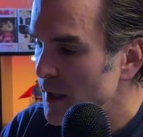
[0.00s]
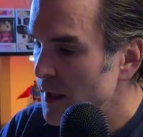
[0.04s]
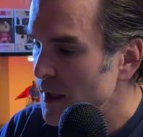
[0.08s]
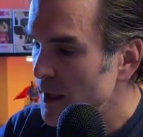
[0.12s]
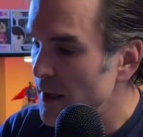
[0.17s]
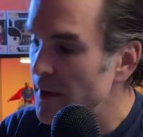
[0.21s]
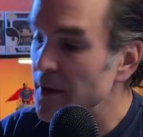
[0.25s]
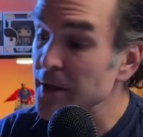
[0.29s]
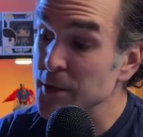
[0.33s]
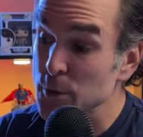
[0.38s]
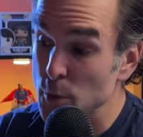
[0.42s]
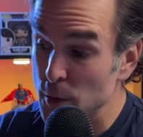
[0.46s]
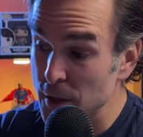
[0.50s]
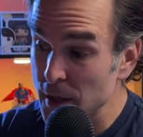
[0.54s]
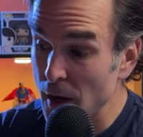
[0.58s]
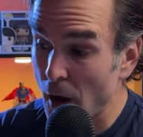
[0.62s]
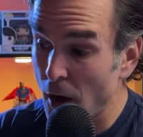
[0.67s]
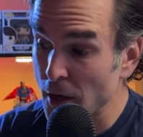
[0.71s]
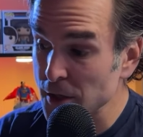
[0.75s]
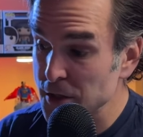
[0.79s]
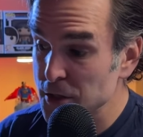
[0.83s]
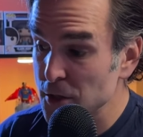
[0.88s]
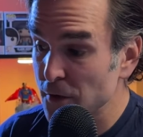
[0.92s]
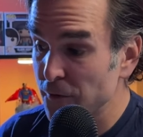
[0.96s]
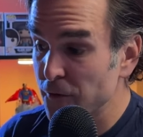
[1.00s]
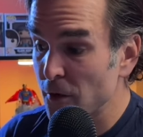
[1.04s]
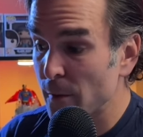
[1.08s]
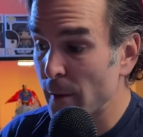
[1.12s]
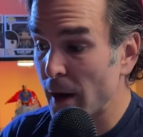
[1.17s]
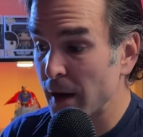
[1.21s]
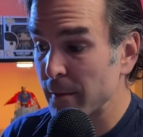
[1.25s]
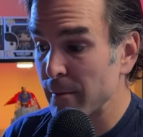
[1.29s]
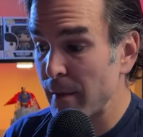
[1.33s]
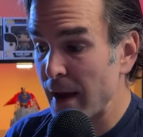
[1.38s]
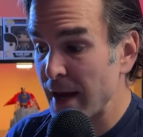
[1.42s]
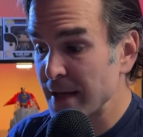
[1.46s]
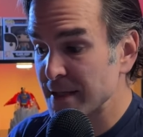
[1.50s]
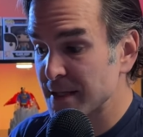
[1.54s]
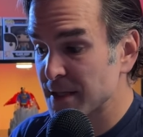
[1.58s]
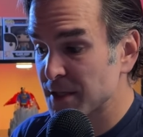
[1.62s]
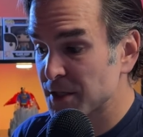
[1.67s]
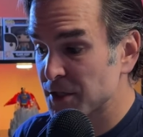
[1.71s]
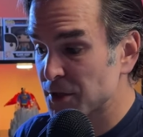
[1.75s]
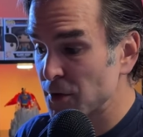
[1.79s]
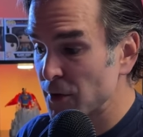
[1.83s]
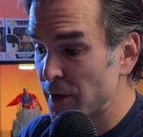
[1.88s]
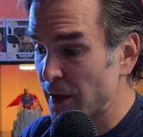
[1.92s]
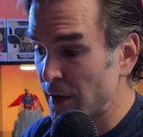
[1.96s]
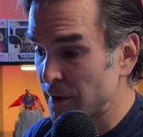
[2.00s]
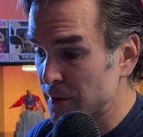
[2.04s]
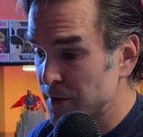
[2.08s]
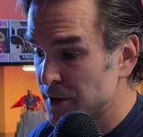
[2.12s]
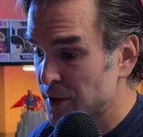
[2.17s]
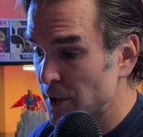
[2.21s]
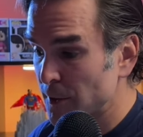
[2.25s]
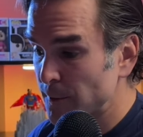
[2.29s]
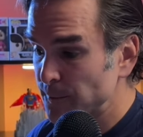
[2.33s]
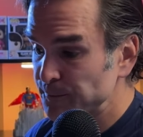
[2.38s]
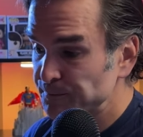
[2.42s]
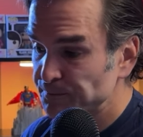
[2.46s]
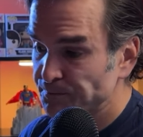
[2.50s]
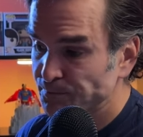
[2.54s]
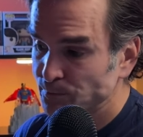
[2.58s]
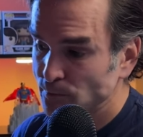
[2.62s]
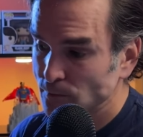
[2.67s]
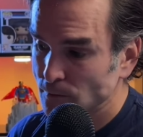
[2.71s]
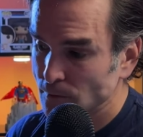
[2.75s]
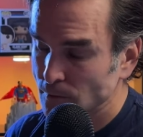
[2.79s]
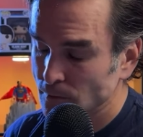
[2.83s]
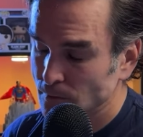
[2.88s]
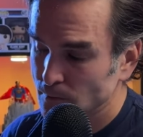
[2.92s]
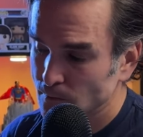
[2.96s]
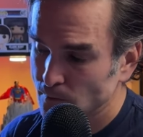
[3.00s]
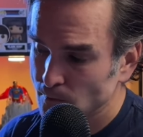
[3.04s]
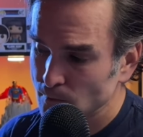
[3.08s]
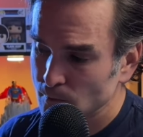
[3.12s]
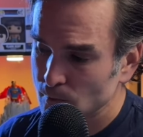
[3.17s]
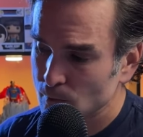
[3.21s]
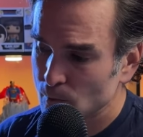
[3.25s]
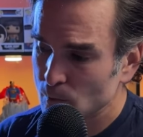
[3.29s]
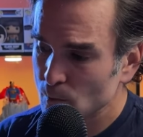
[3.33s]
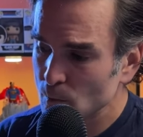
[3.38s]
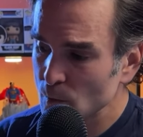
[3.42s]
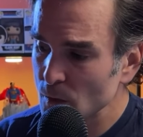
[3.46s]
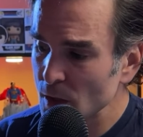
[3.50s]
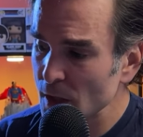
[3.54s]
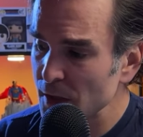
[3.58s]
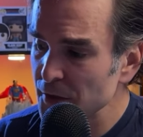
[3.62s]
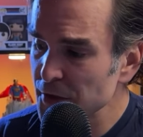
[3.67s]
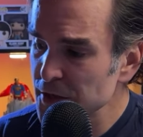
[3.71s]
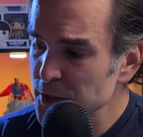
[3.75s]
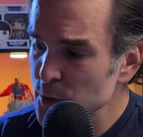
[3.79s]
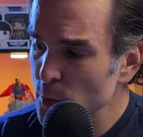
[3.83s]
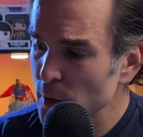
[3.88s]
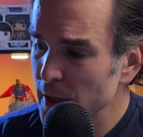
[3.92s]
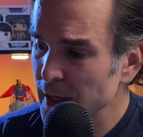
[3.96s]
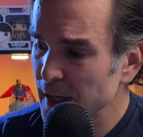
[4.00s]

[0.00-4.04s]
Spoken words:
This one also from Unmasked Studio. So this one I